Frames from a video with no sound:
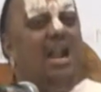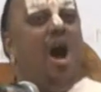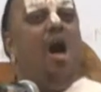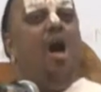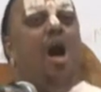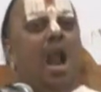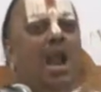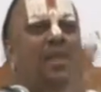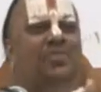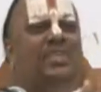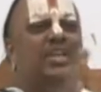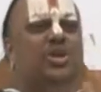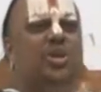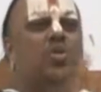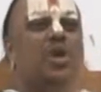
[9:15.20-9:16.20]
And all
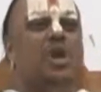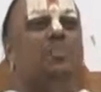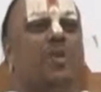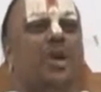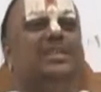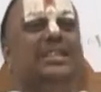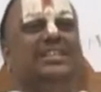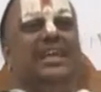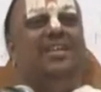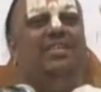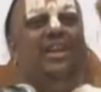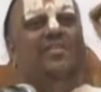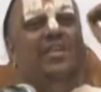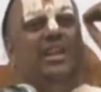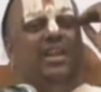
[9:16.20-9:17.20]
of these rural projects I
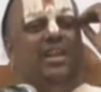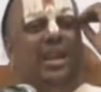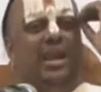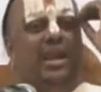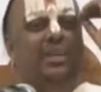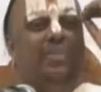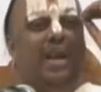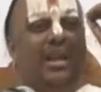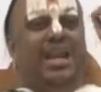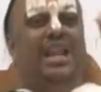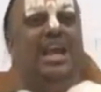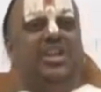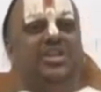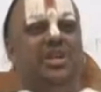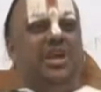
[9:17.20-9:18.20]
have given in
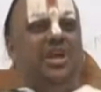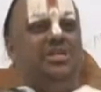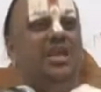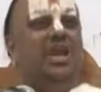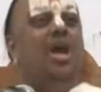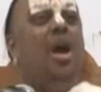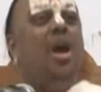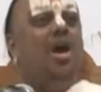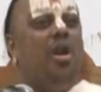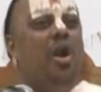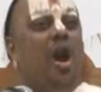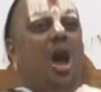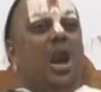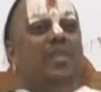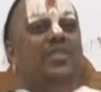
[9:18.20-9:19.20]
many lectures,
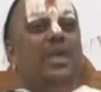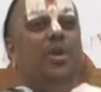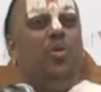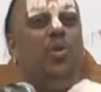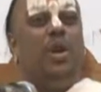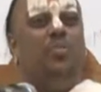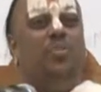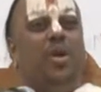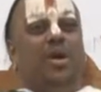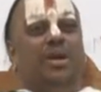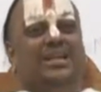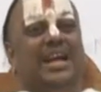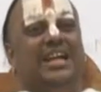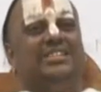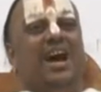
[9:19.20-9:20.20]
all of the rural
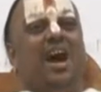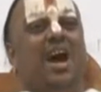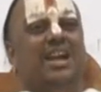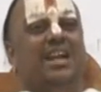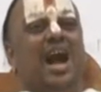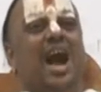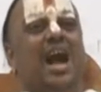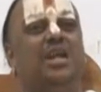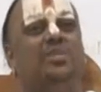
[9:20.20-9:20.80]
projects are